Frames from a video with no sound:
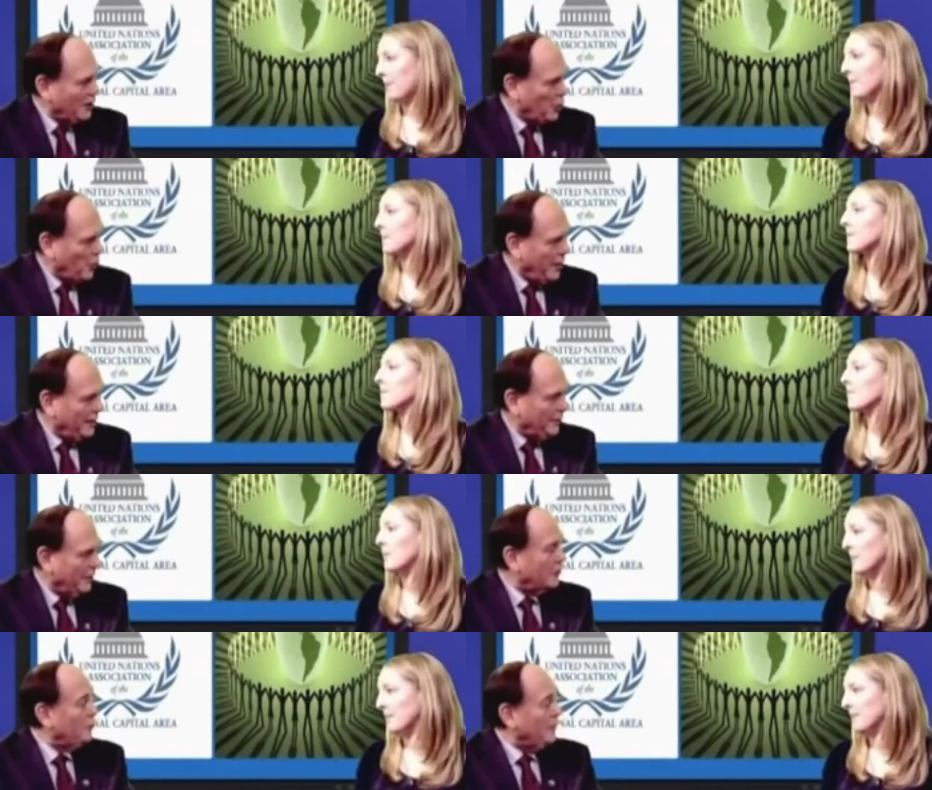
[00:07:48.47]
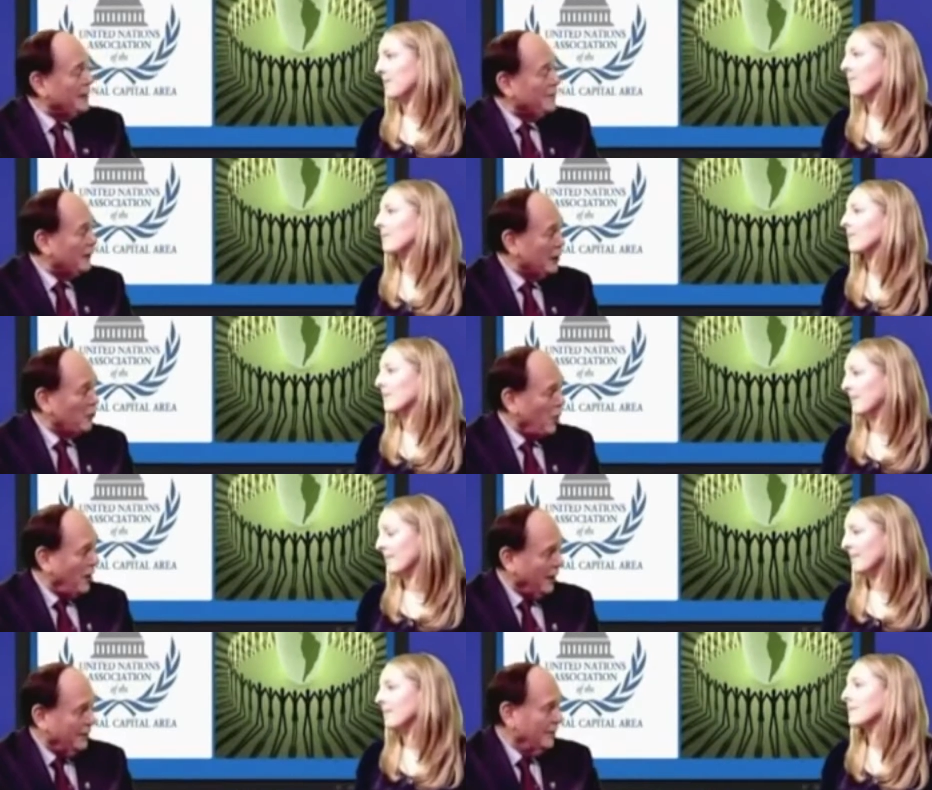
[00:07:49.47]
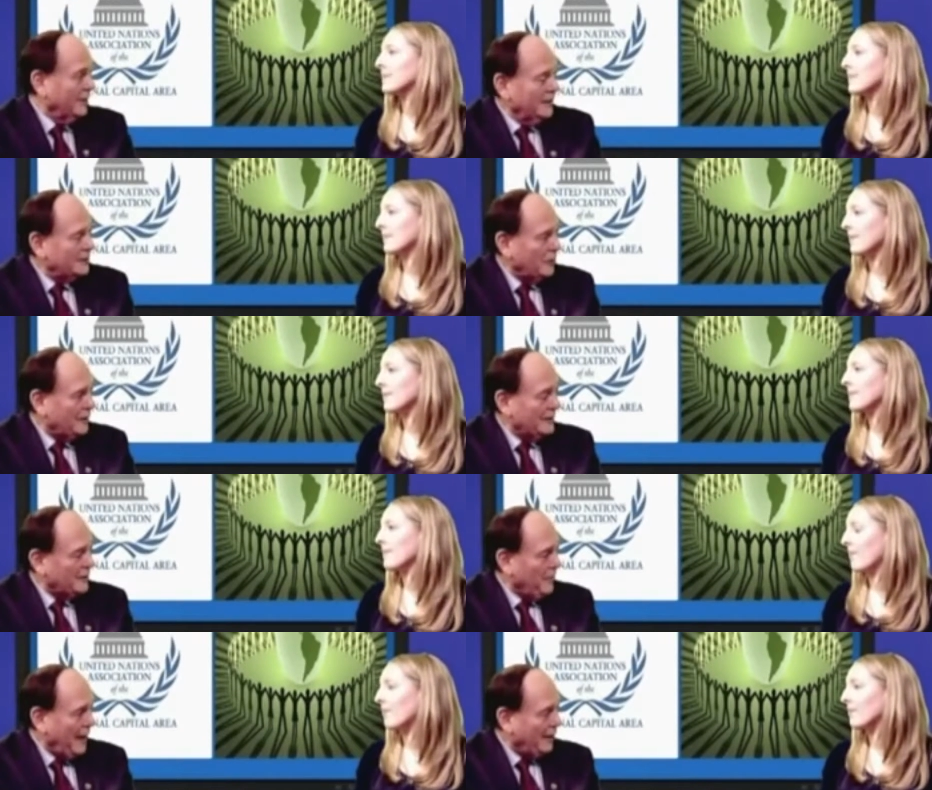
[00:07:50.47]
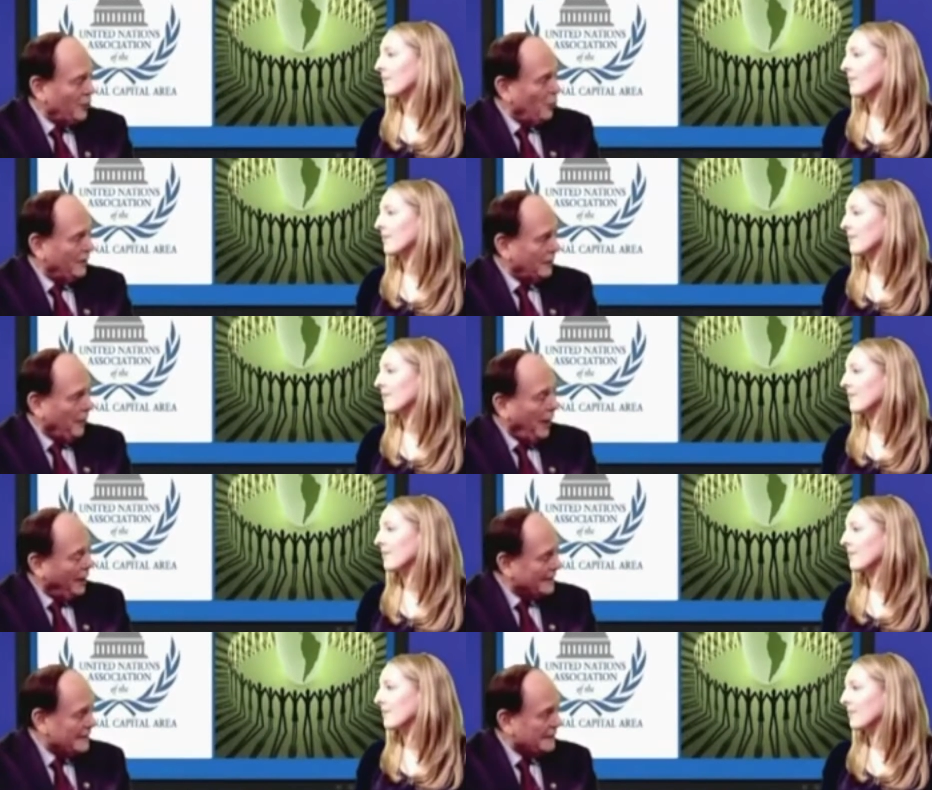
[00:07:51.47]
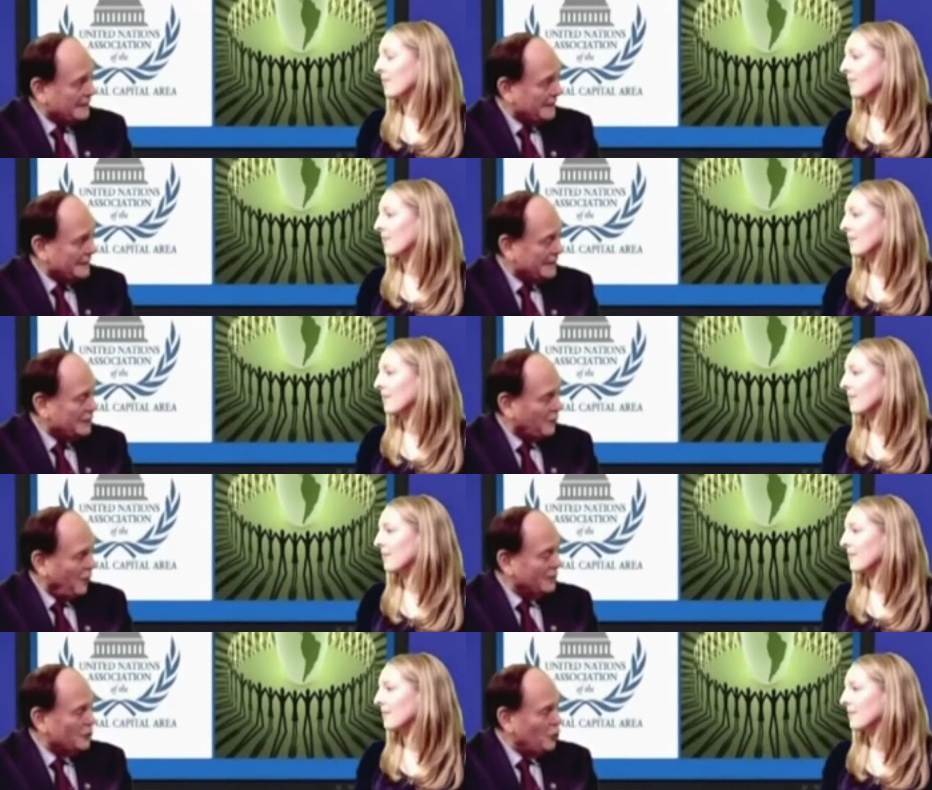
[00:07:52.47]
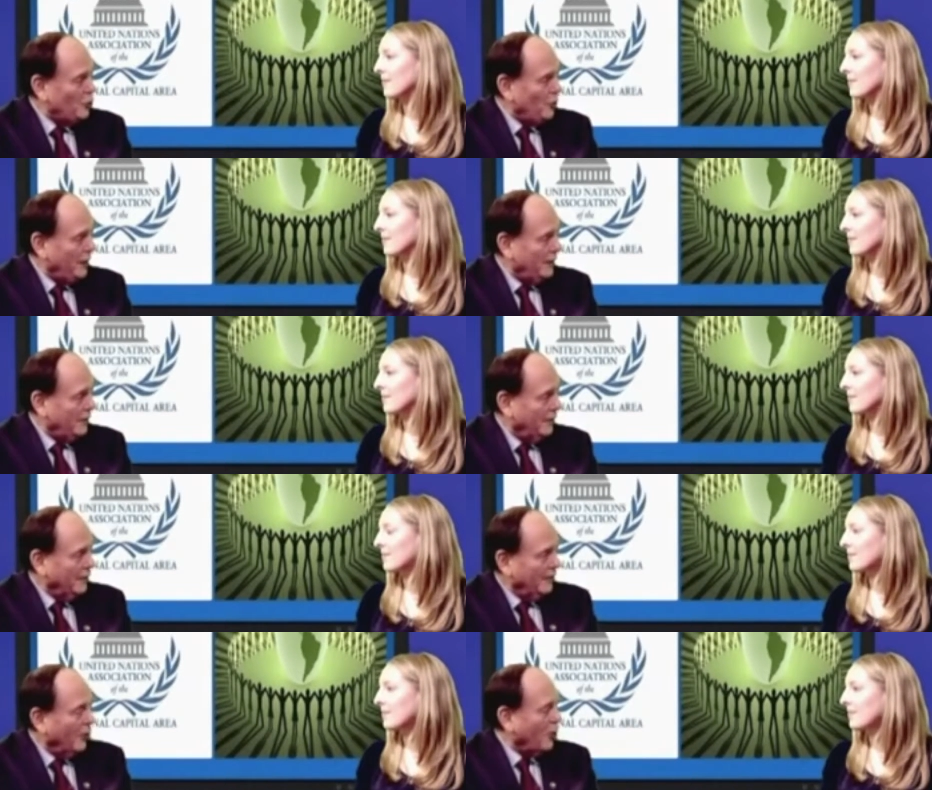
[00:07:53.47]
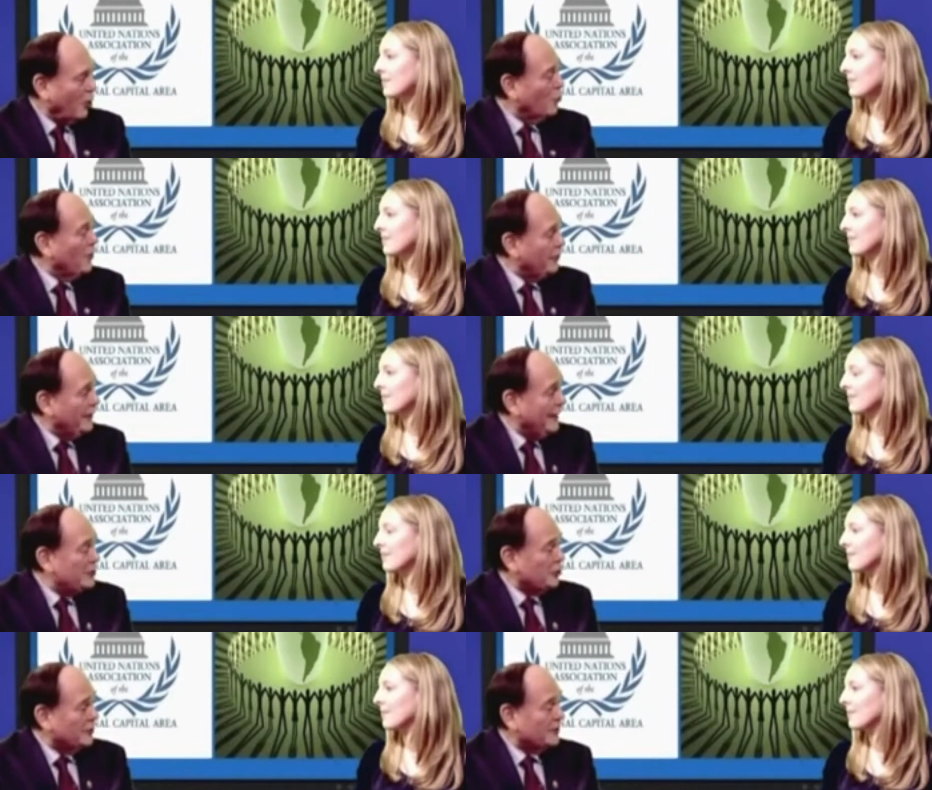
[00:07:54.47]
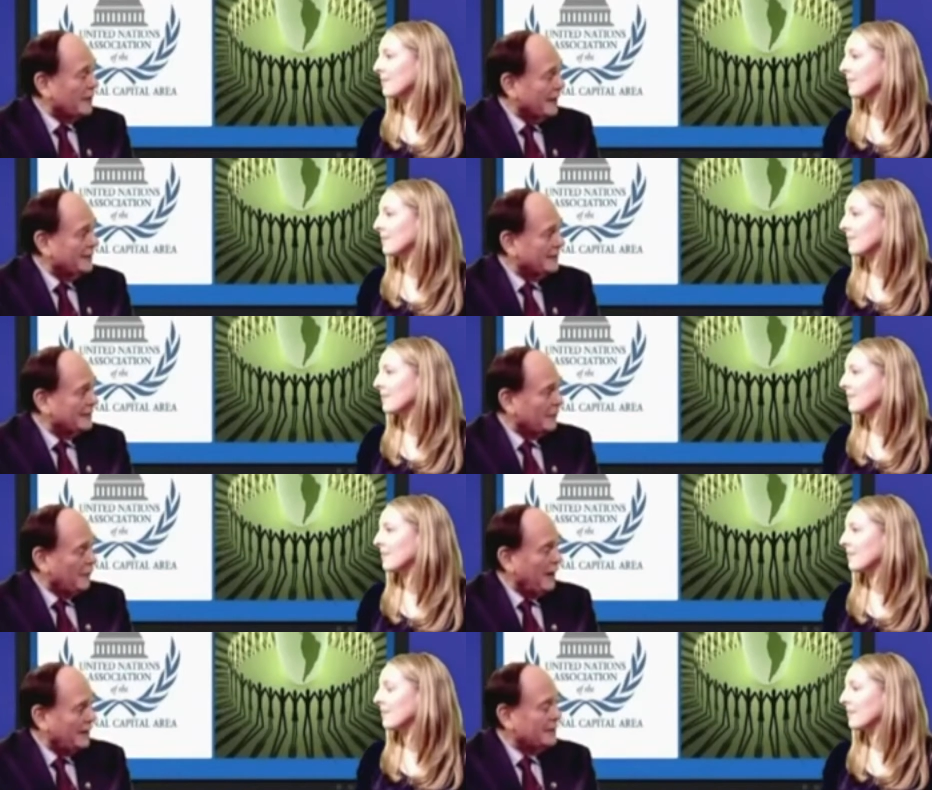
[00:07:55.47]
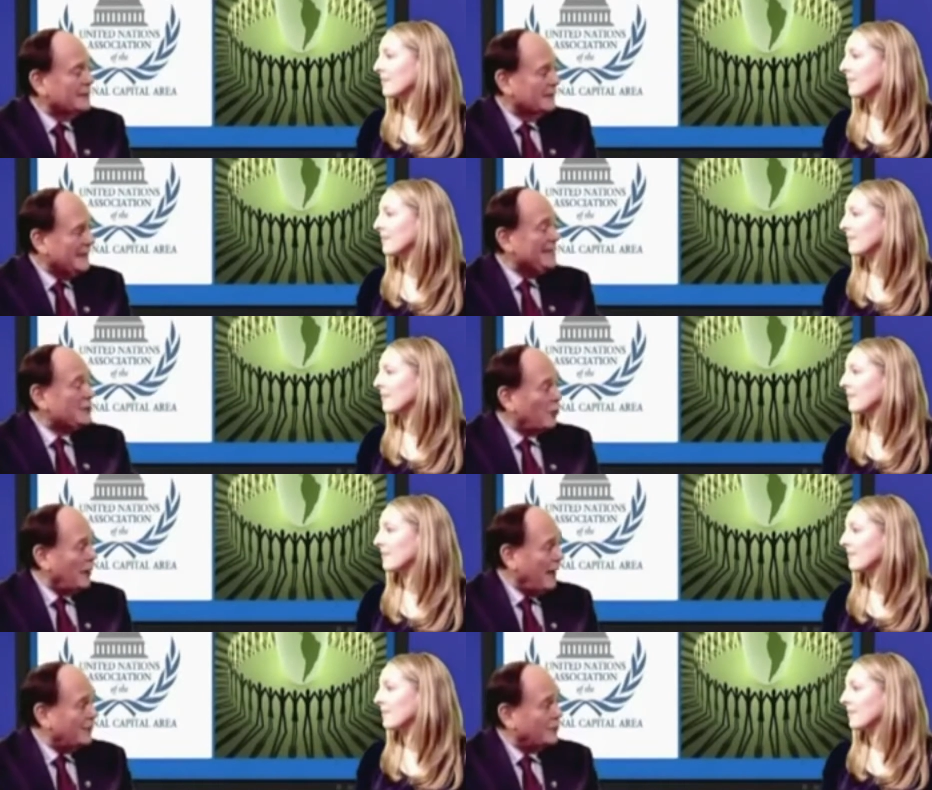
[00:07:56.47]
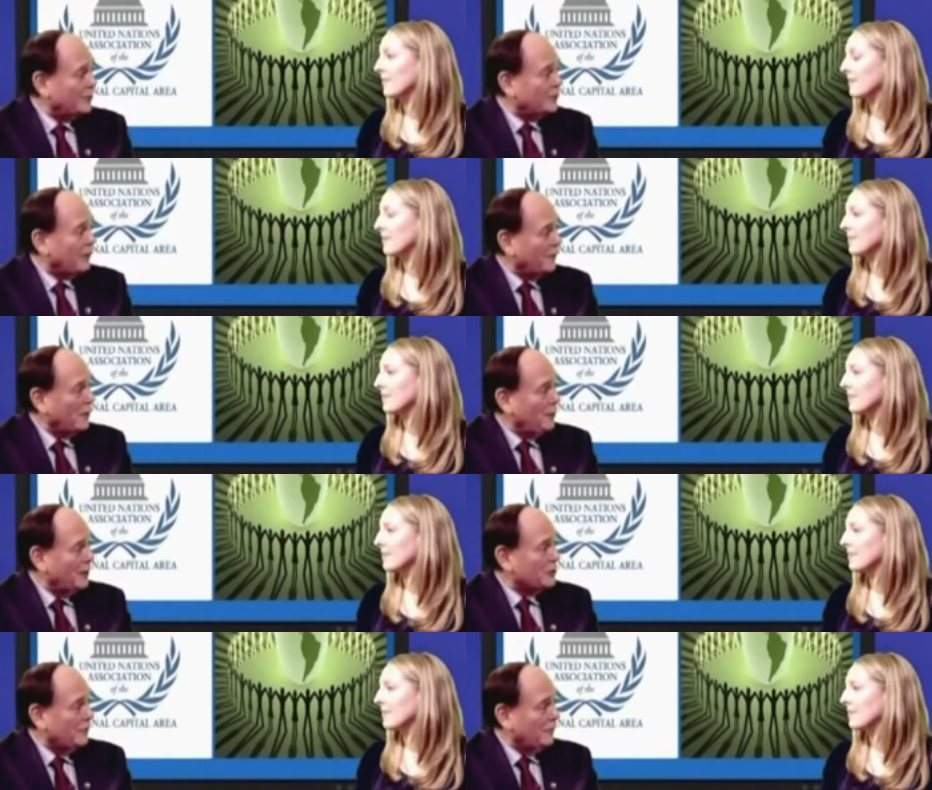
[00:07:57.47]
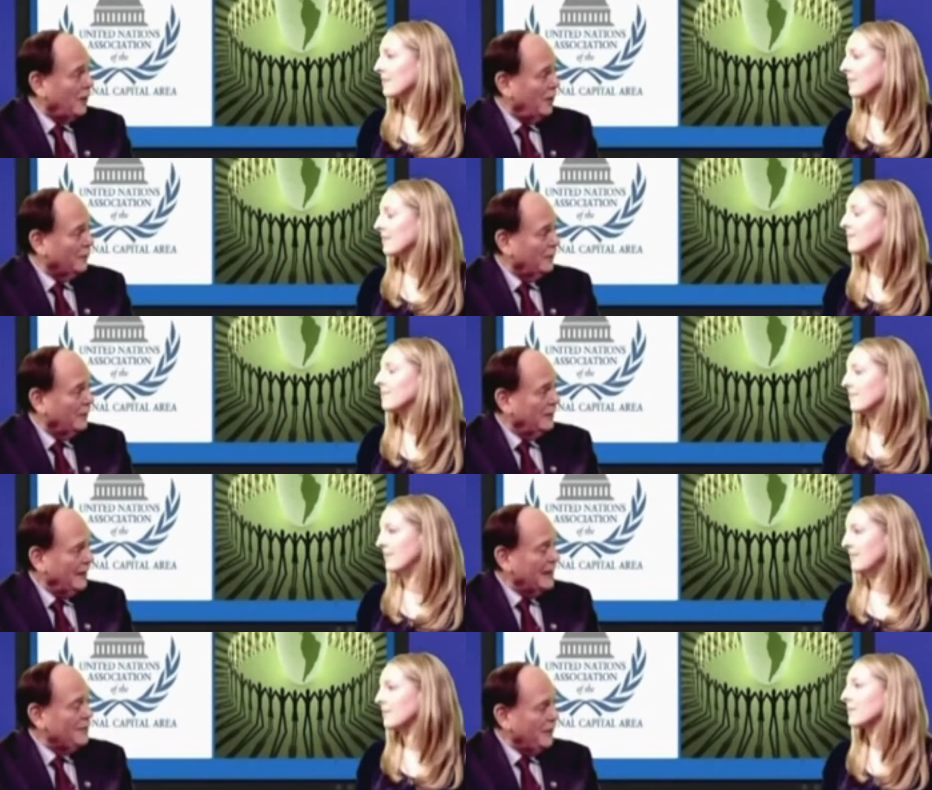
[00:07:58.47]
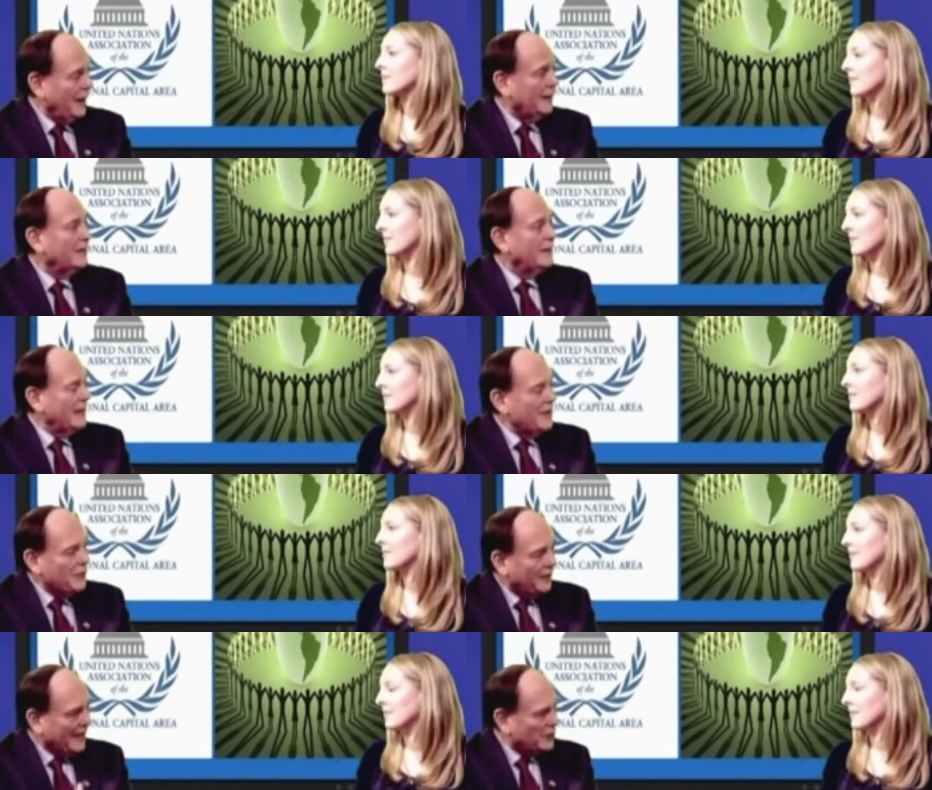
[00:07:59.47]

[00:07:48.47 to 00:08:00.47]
Speaker 1: Arabia, it could be even Iran. So it doesn't matter what the politics is as far as the UN or with the nation states, as the fact is, these are actors that are very much involved mm-hmm. in that, and then that